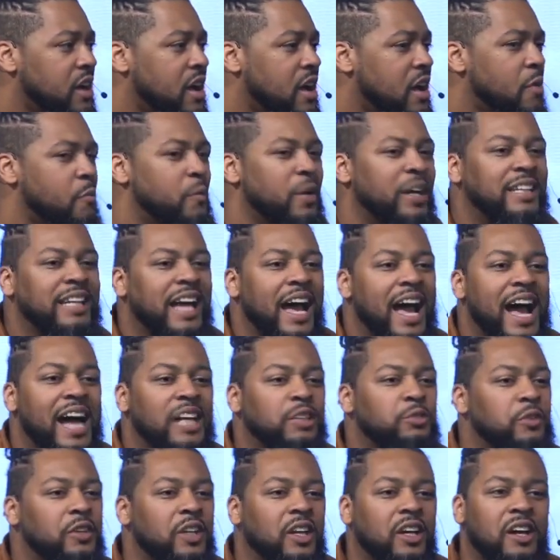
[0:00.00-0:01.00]
We need to ask
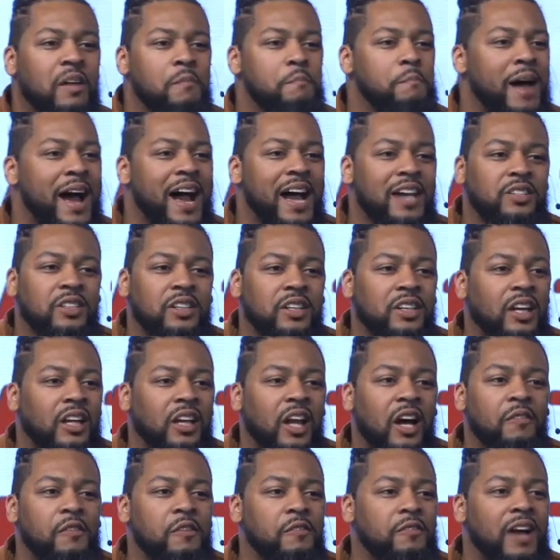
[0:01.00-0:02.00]
for the compassion and the
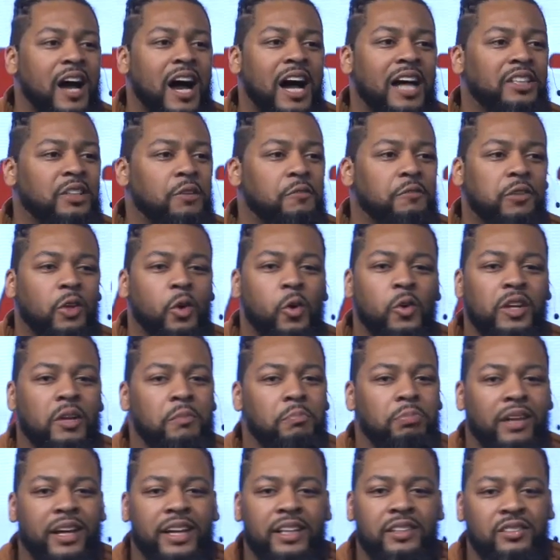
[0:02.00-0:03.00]
love of God to flow into
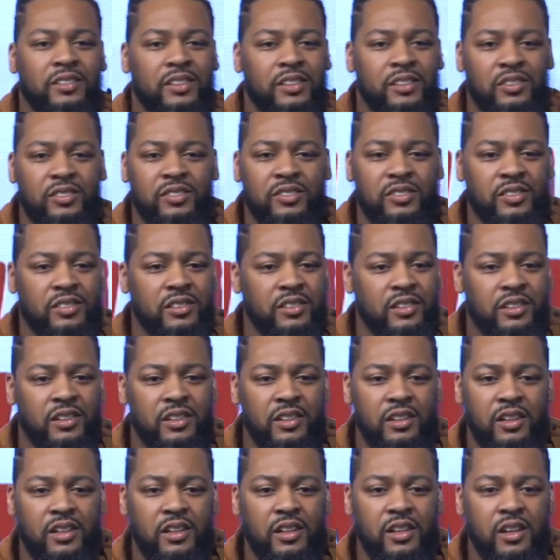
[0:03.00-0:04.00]
places
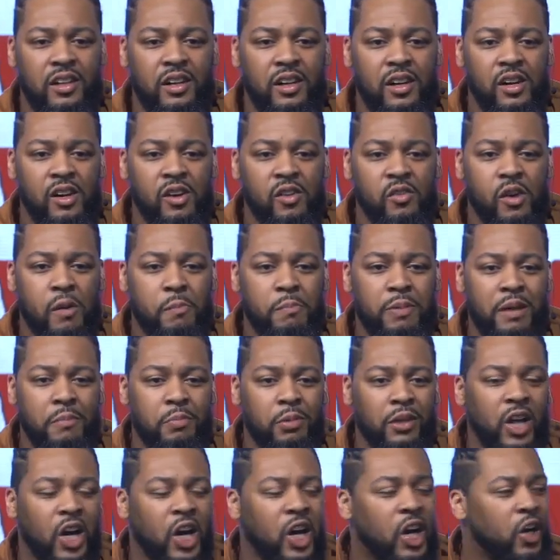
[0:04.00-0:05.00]
where
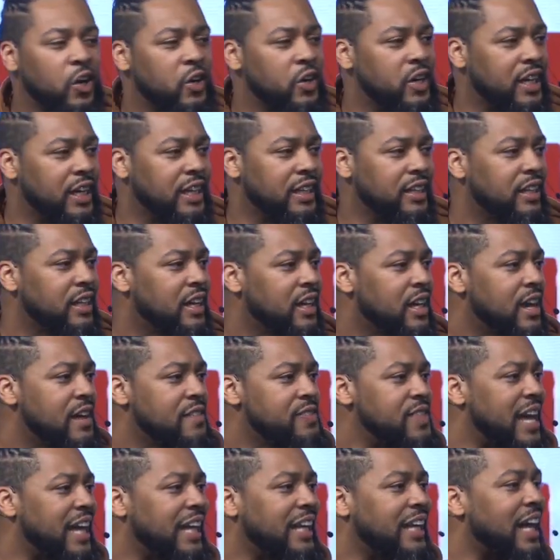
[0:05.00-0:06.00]
people are hurting,
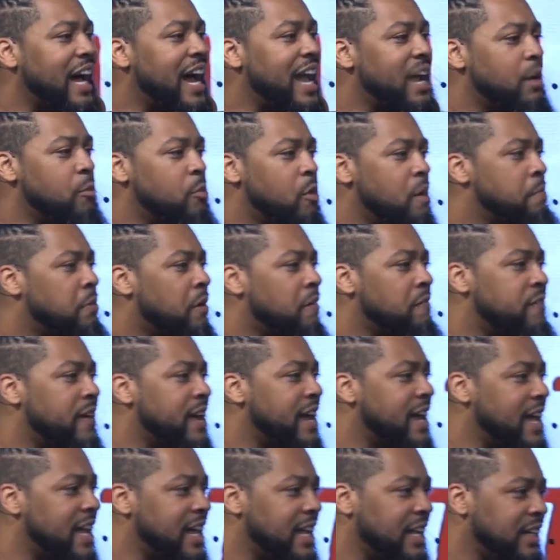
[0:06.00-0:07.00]
that light would
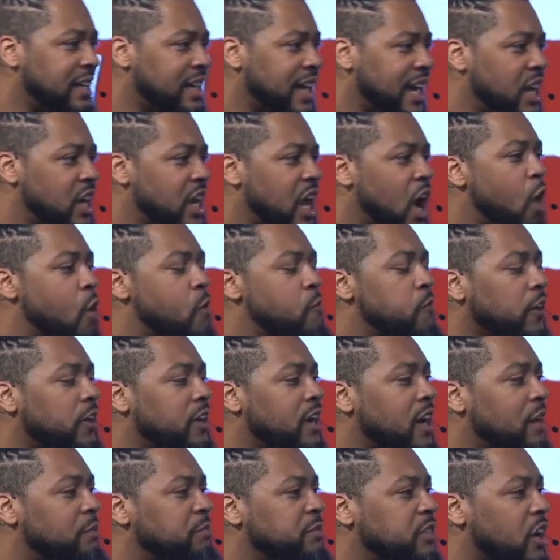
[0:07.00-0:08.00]
pervade and
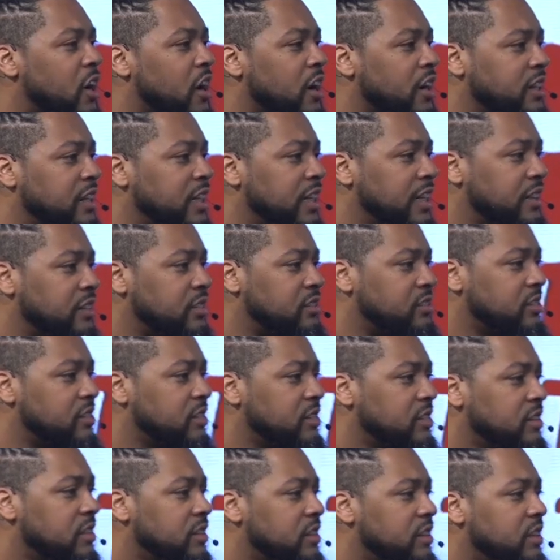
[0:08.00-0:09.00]
overcome darkness.
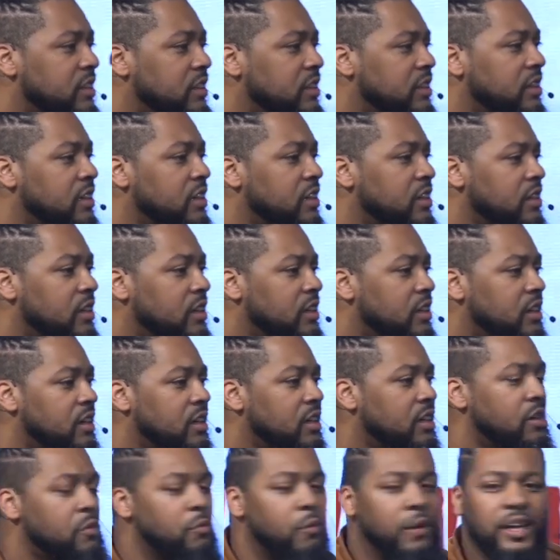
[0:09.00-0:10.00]

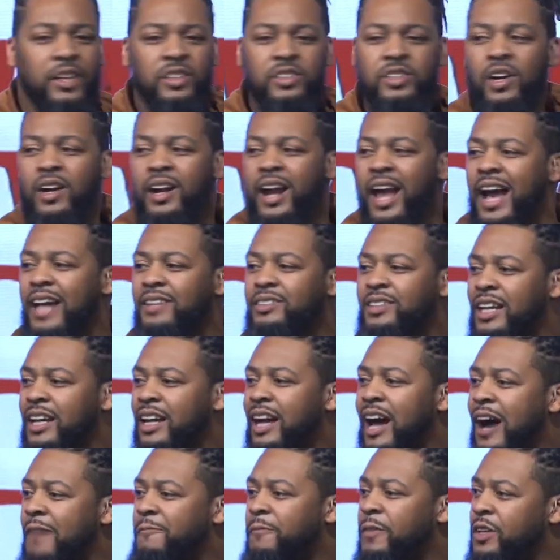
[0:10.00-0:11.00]
When you start asking
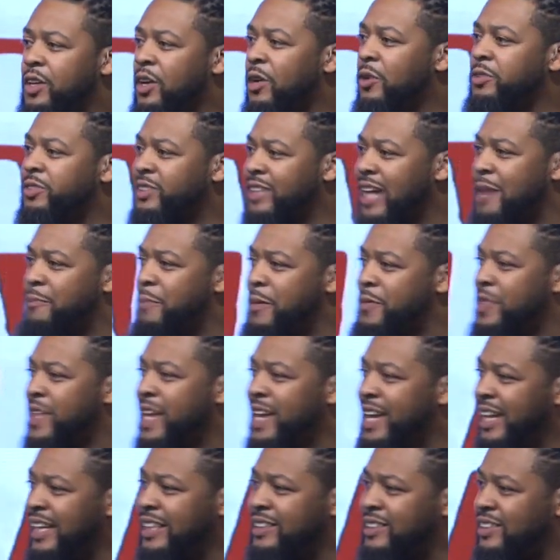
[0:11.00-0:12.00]
God for those type of
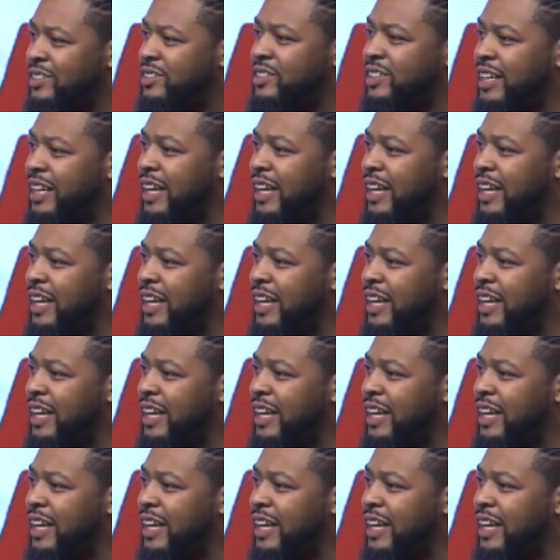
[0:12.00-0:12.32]
things and seeking